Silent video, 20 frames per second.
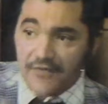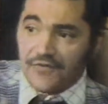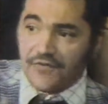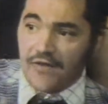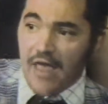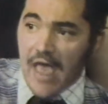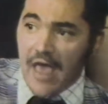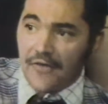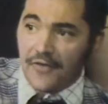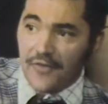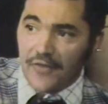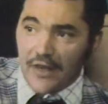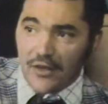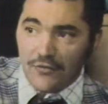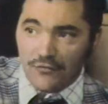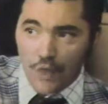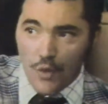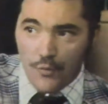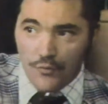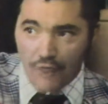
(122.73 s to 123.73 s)
this
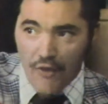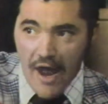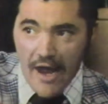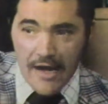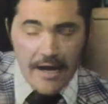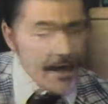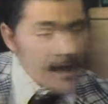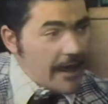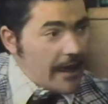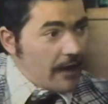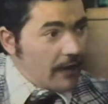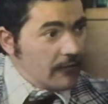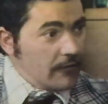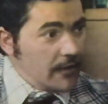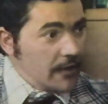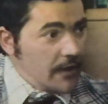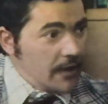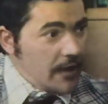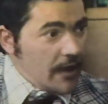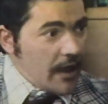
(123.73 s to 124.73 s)
ethnic group right
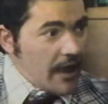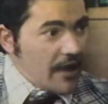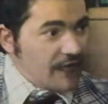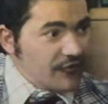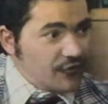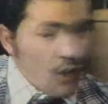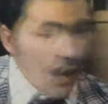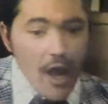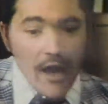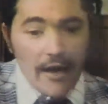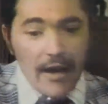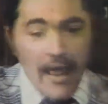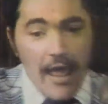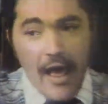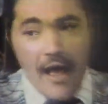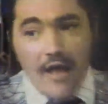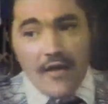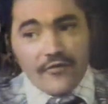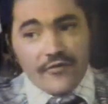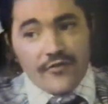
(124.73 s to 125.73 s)
here is not
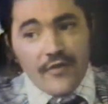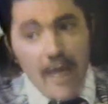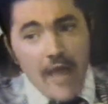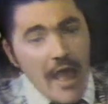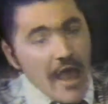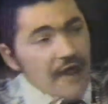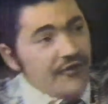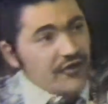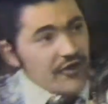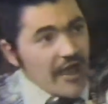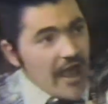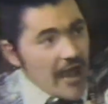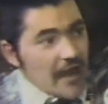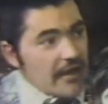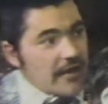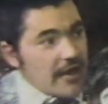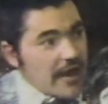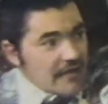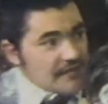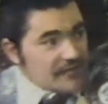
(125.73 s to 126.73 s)
as
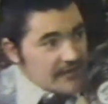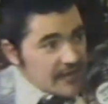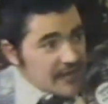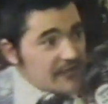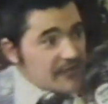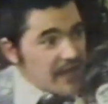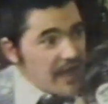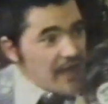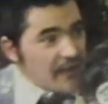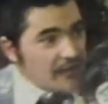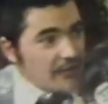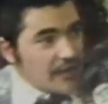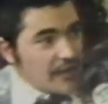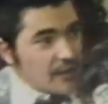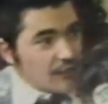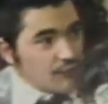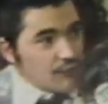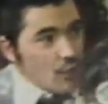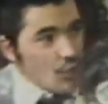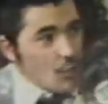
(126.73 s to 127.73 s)
educated as this
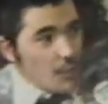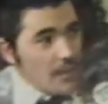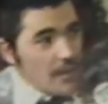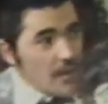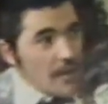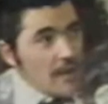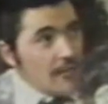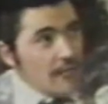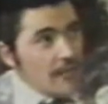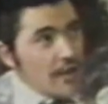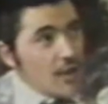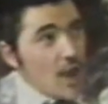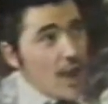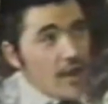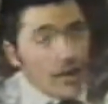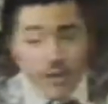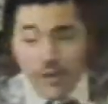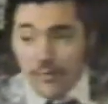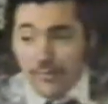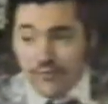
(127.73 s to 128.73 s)
ethnic group, they're
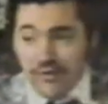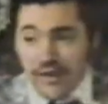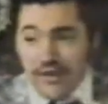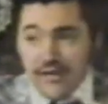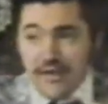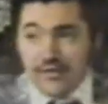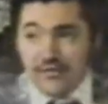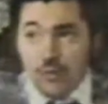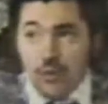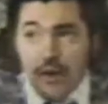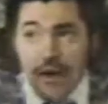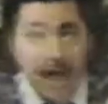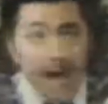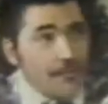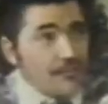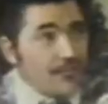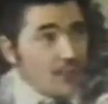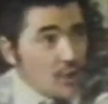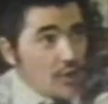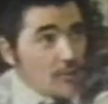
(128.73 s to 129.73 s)
not going to bring this one
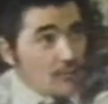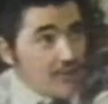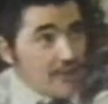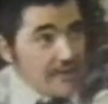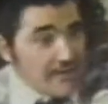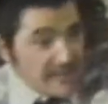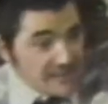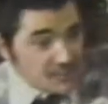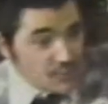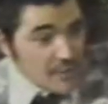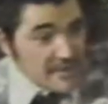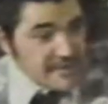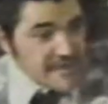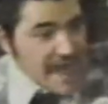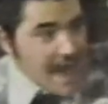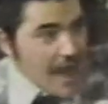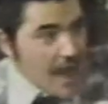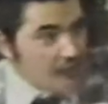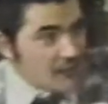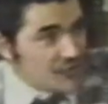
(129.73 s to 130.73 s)
up. They're going to bring this
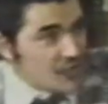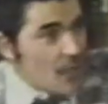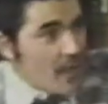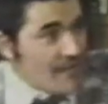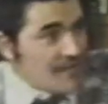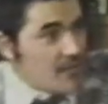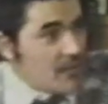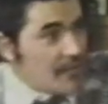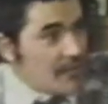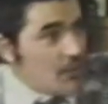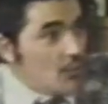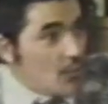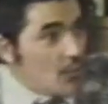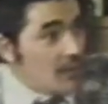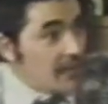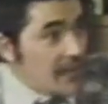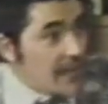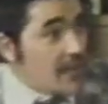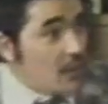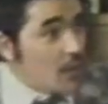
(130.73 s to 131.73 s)
one down so everybody
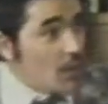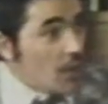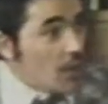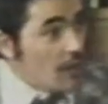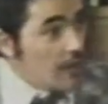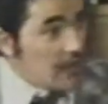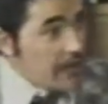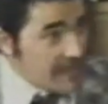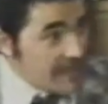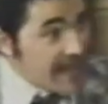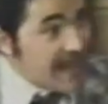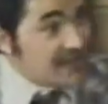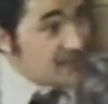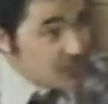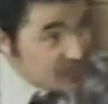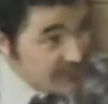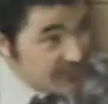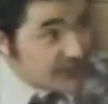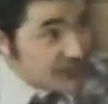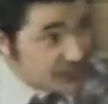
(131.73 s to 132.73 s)
will be equal. Right. Well, and
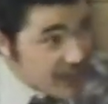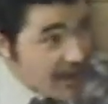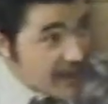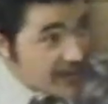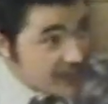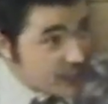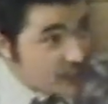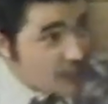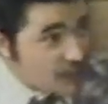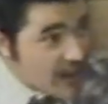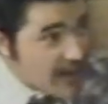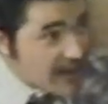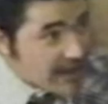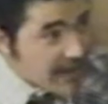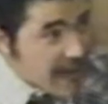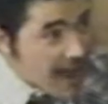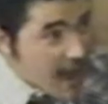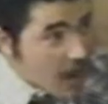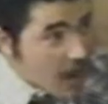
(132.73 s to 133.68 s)
that's me, what they're trying to do me, right